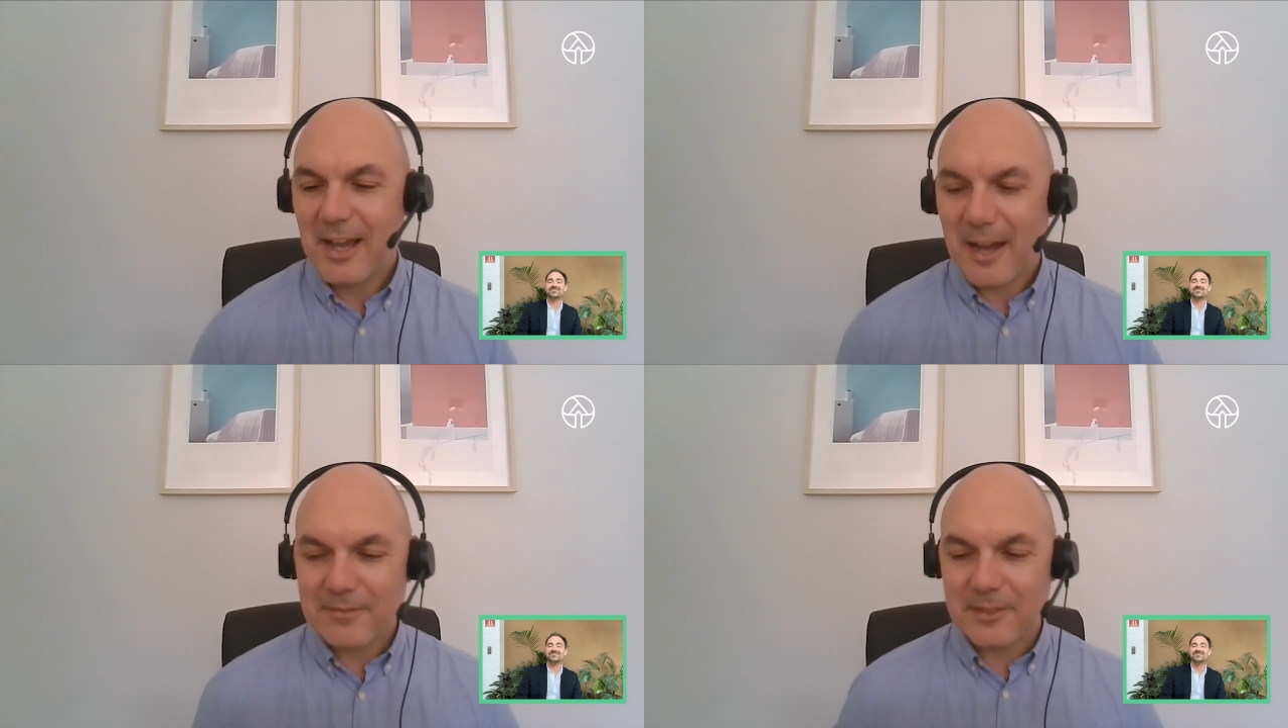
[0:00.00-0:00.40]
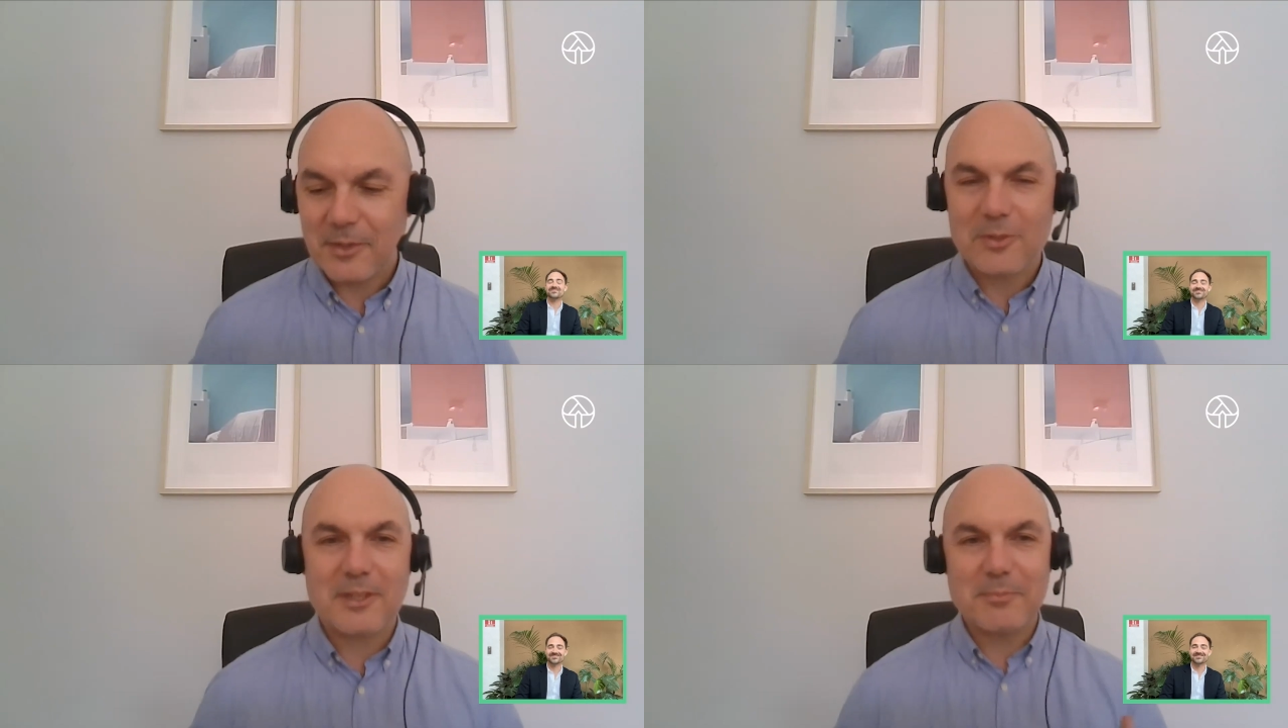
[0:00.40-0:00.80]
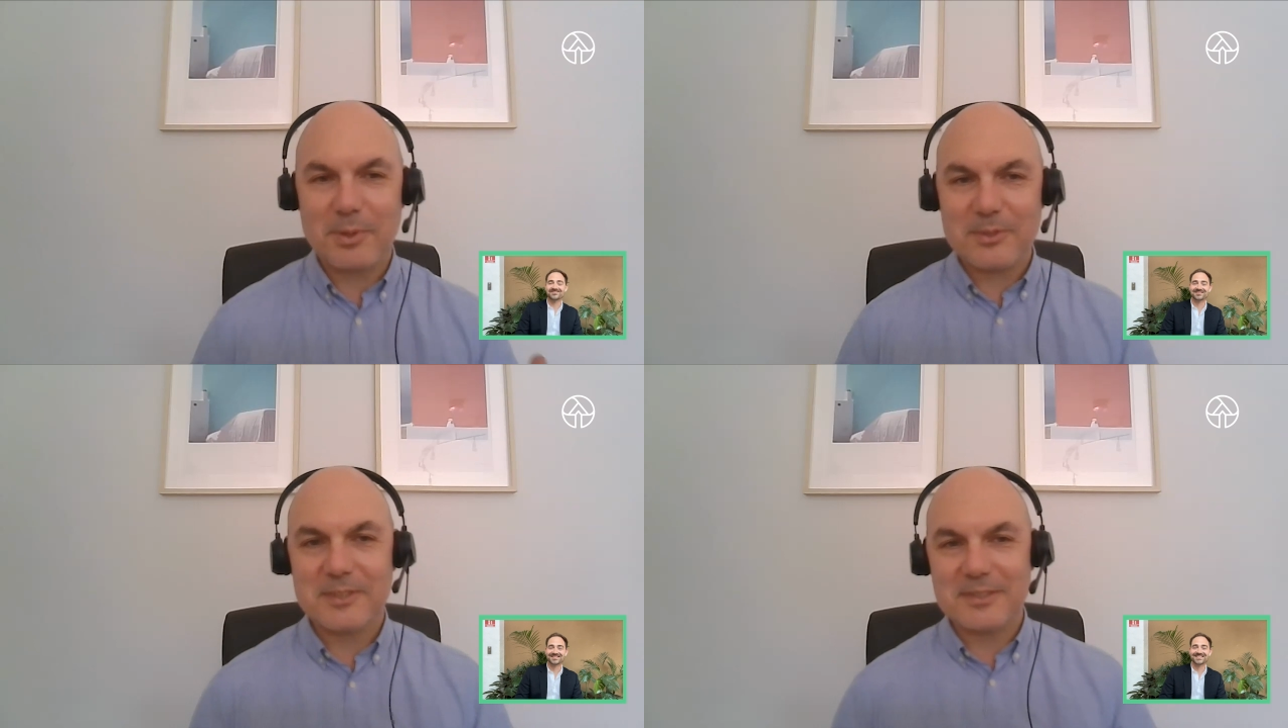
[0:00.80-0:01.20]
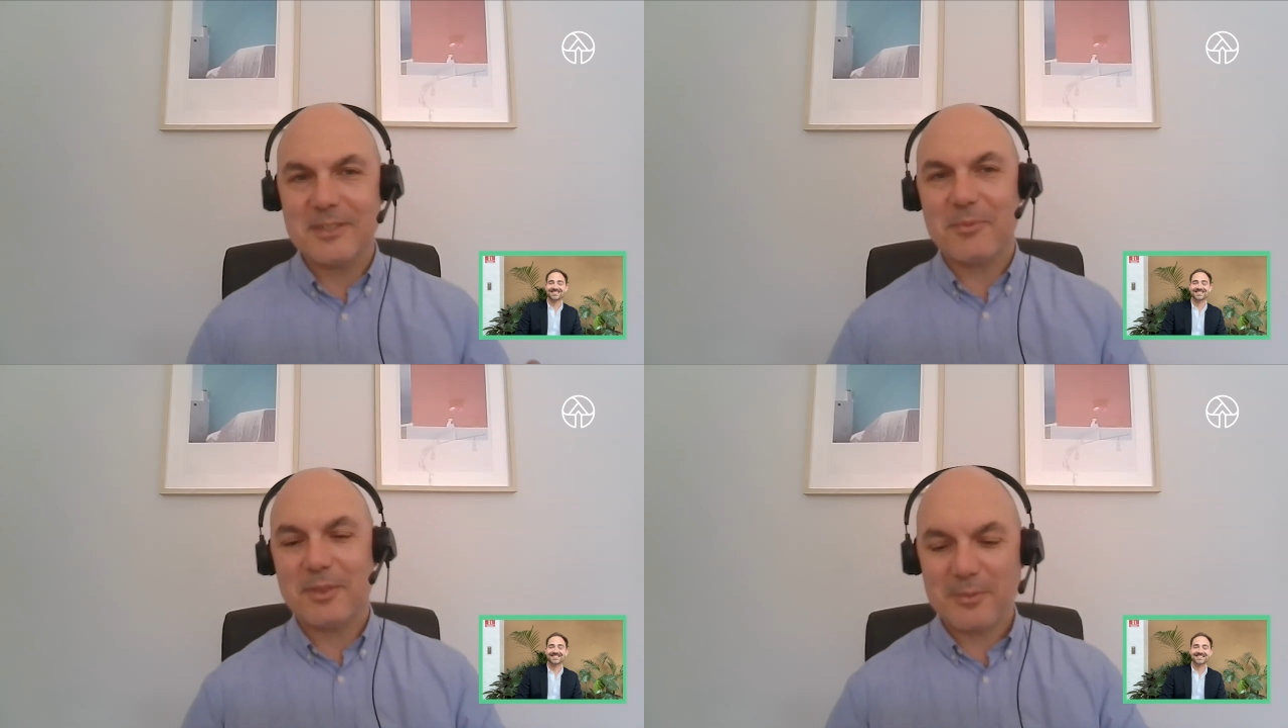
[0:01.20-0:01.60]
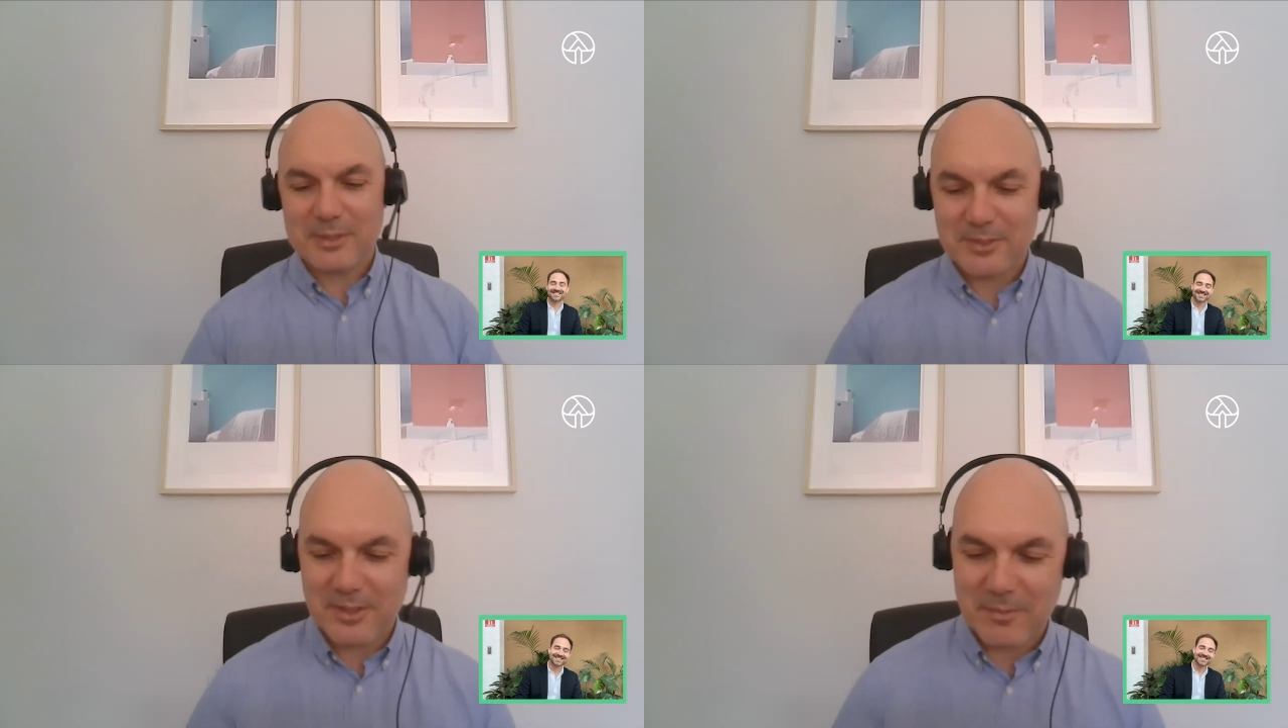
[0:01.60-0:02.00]
After all that process and everything
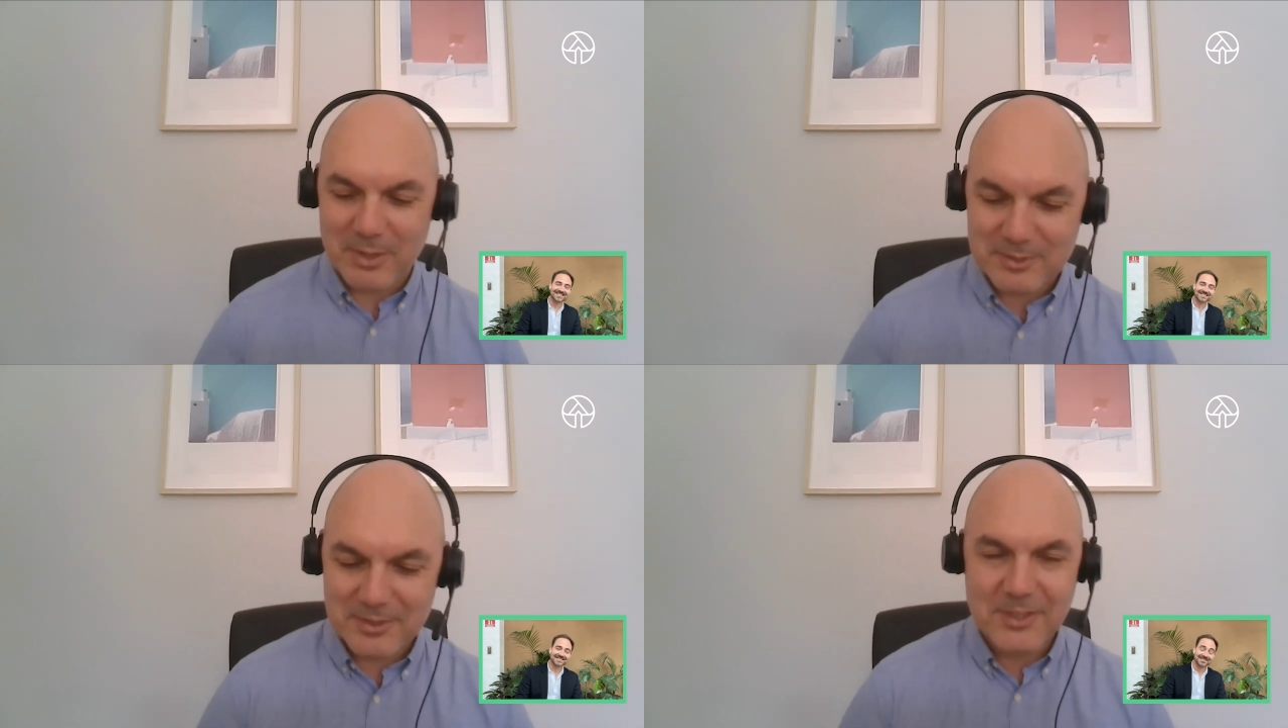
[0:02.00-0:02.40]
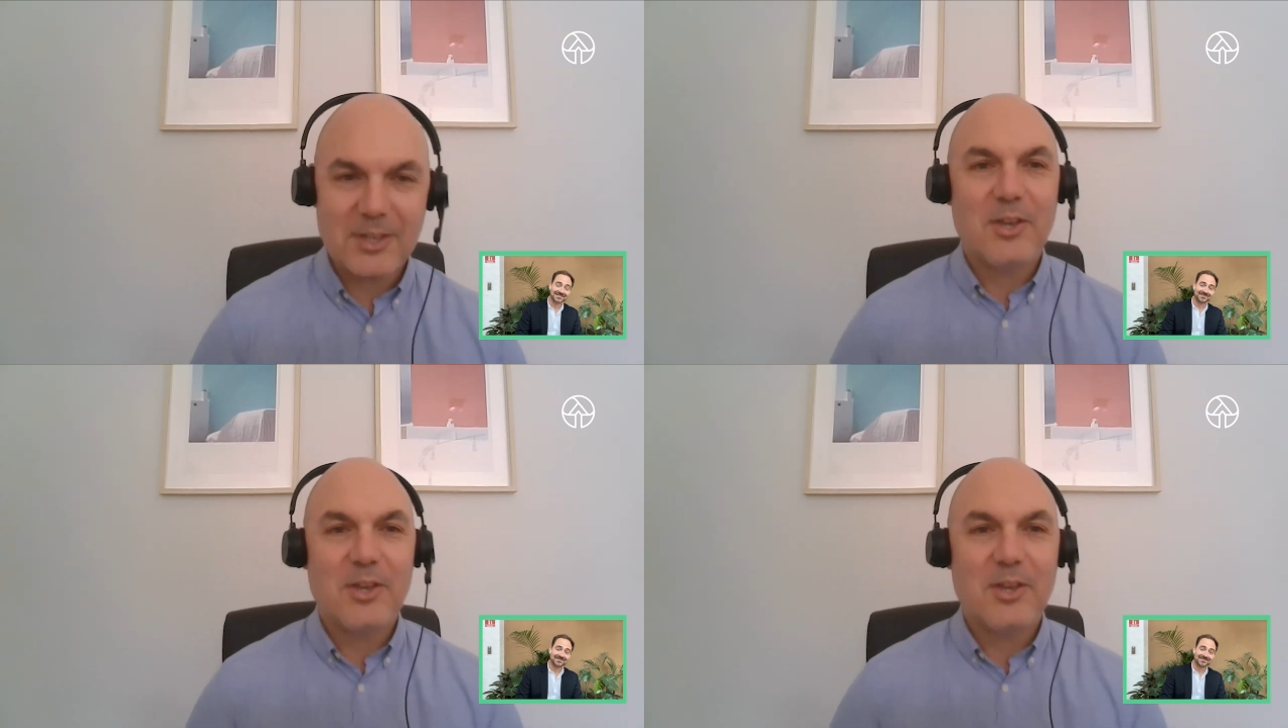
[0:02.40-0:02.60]
we talk about,